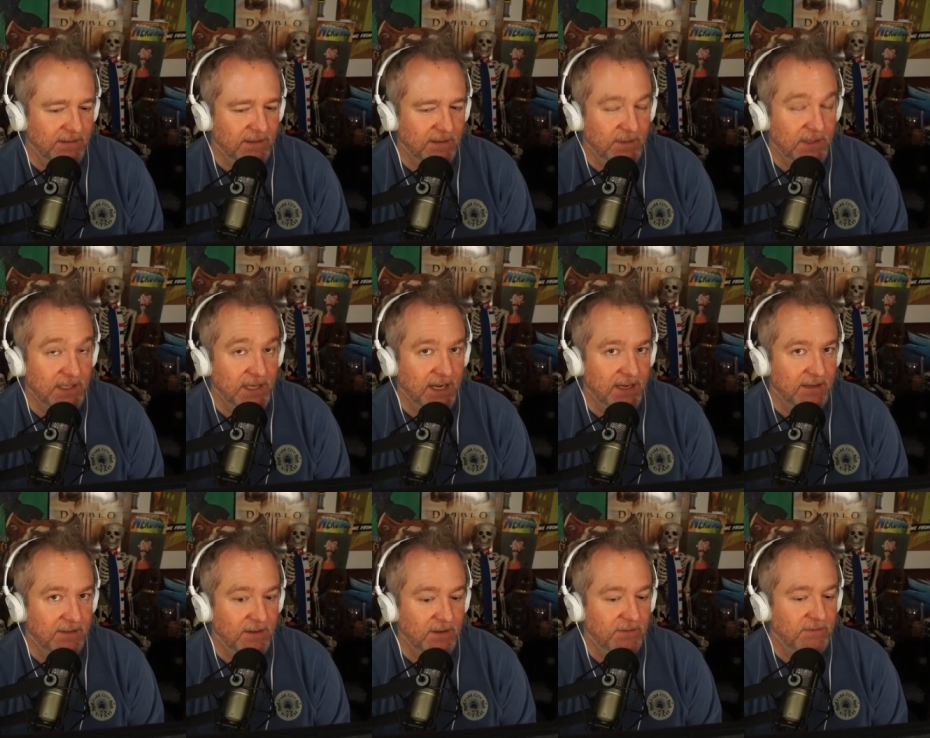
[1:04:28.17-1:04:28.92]
I'm
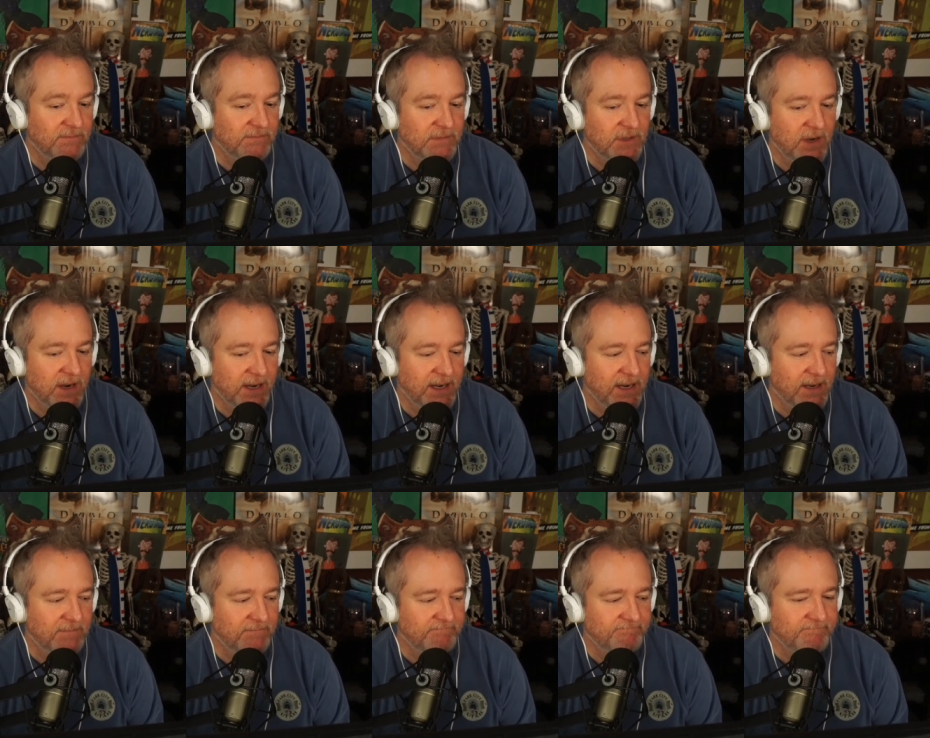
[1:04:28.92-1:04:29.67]
excited though. Try it
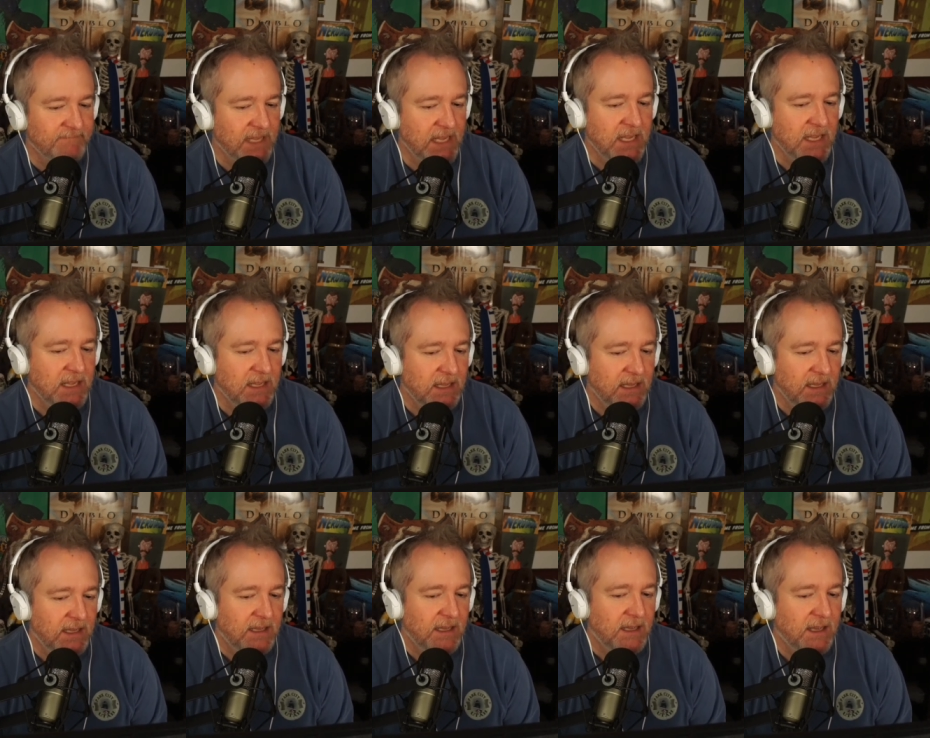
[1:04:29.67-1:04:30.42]
out.
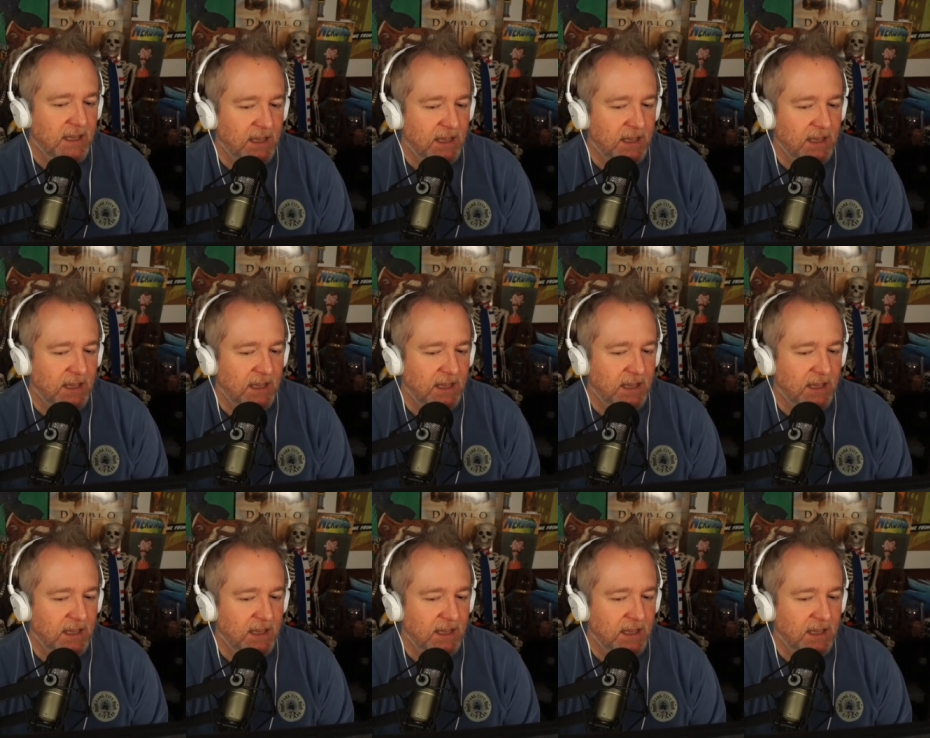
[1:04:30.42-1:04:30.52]
Mm-hmm.